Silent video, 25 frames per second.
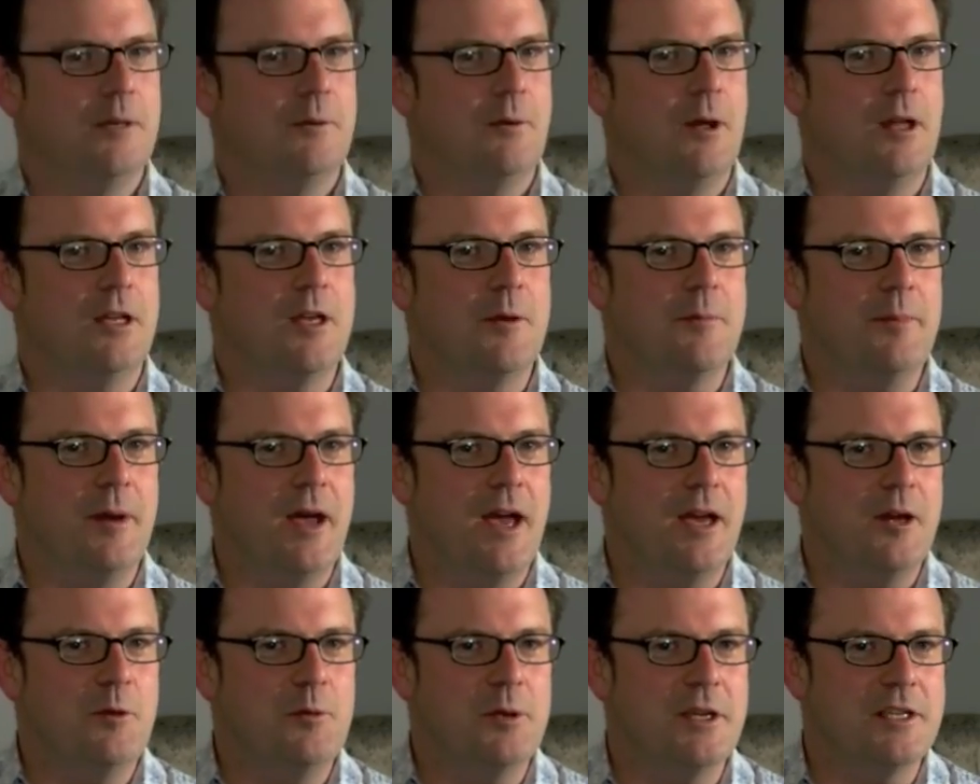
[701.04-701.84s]
Welcome
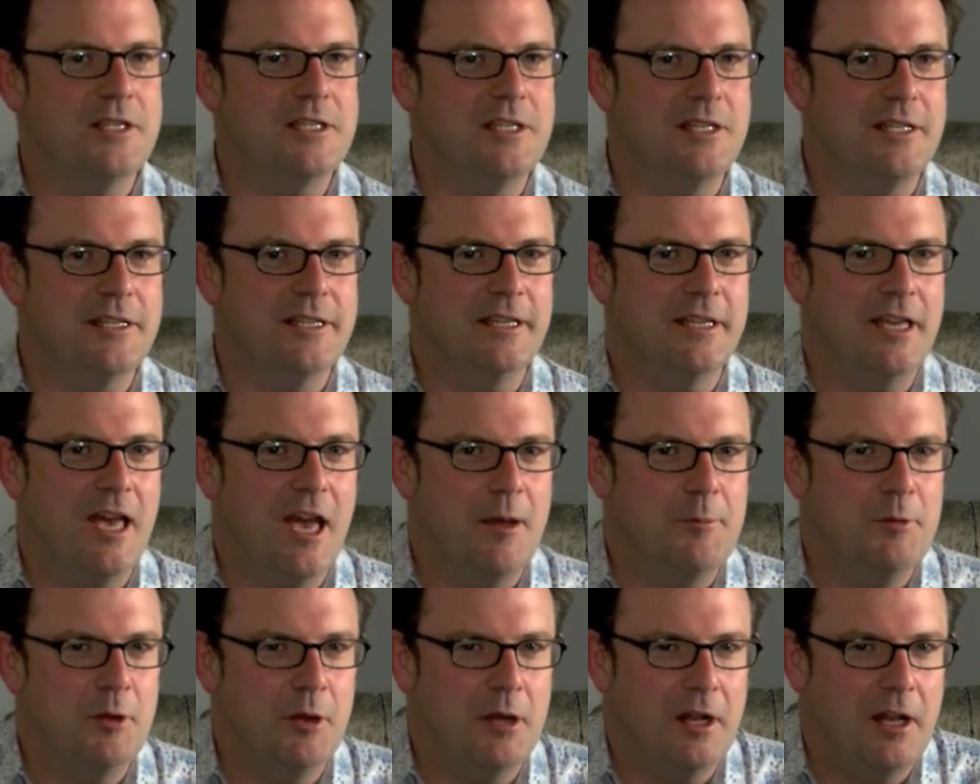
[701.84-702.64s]
back. We are still in the
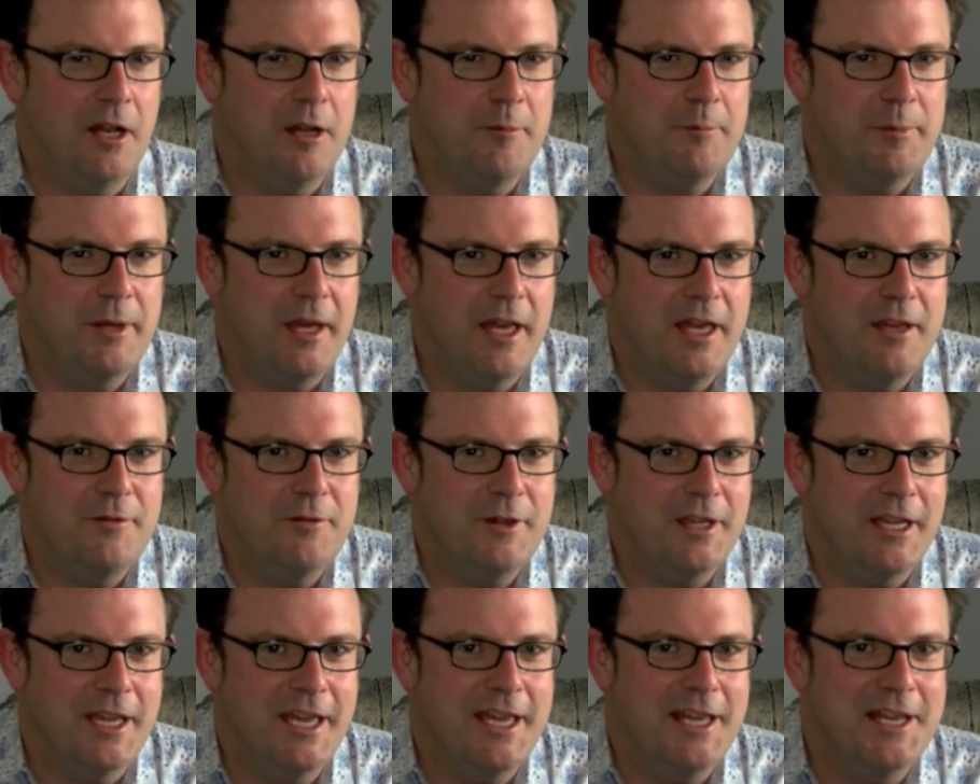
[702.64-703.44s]
Cameo Club,
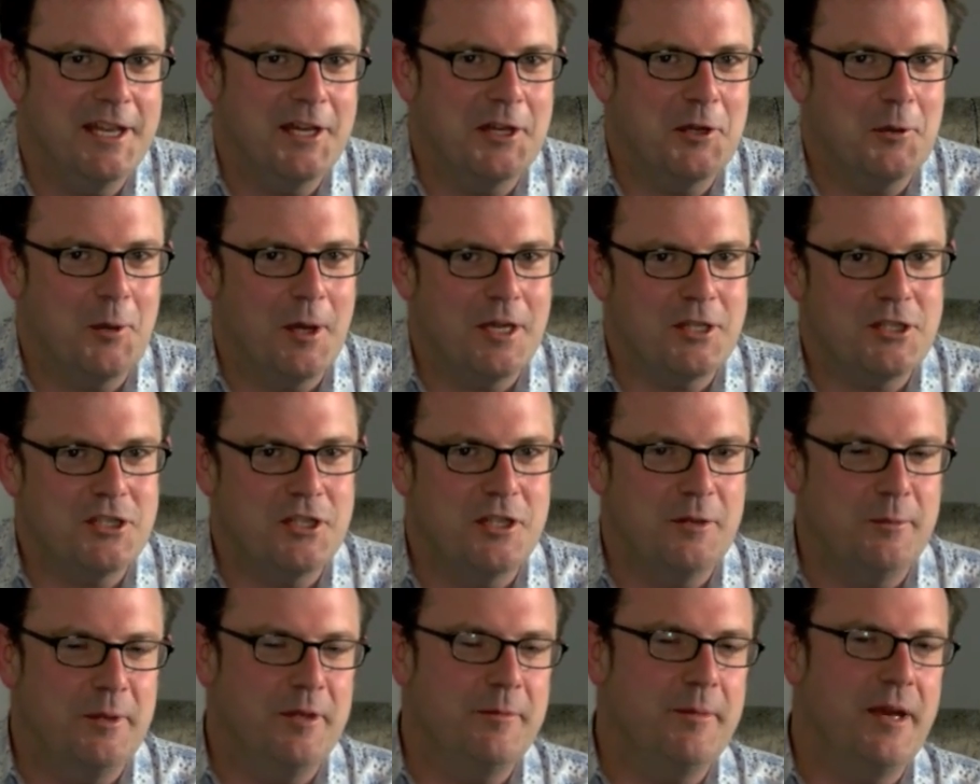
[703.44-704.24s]
behaving in a
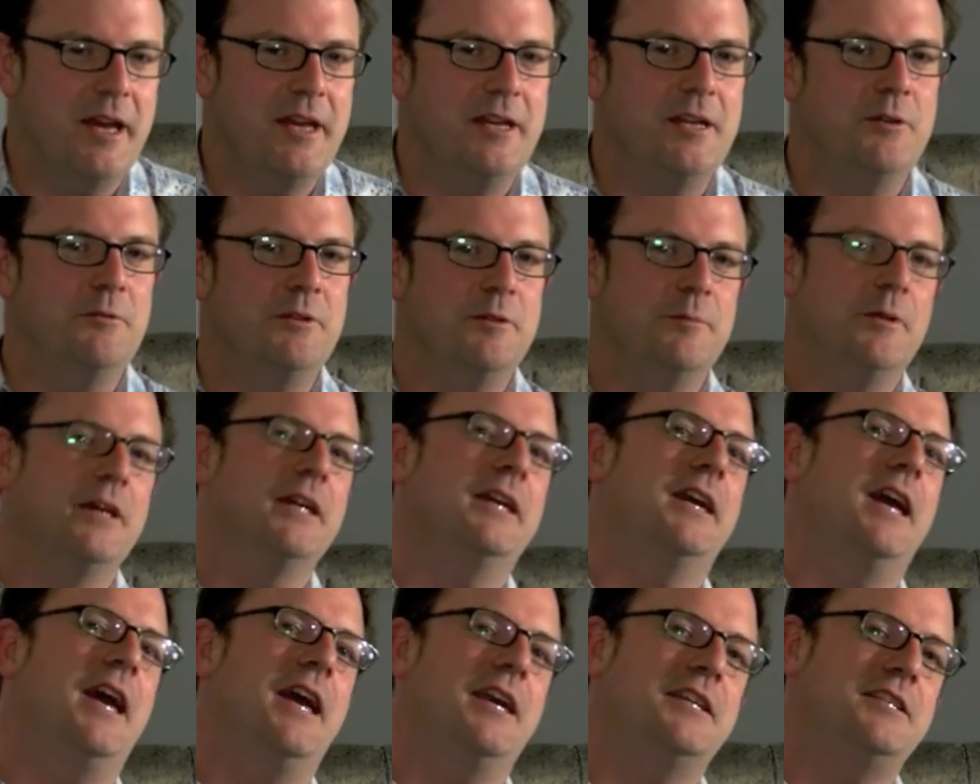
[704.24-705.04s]
questionable manner with my
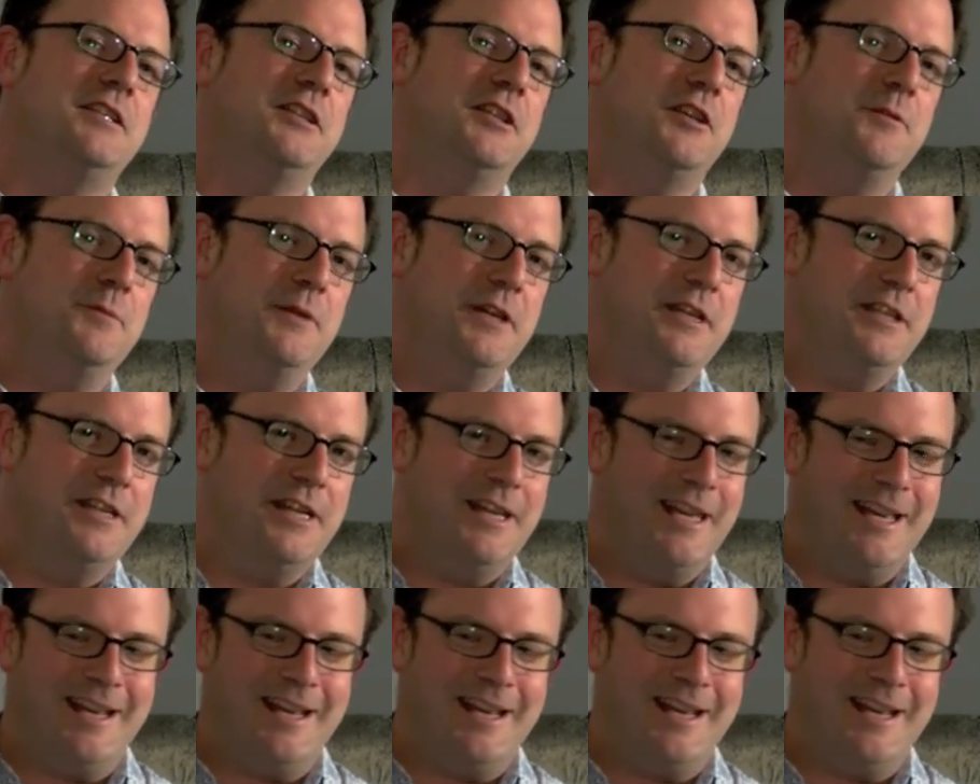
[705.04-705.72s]
guest, comedian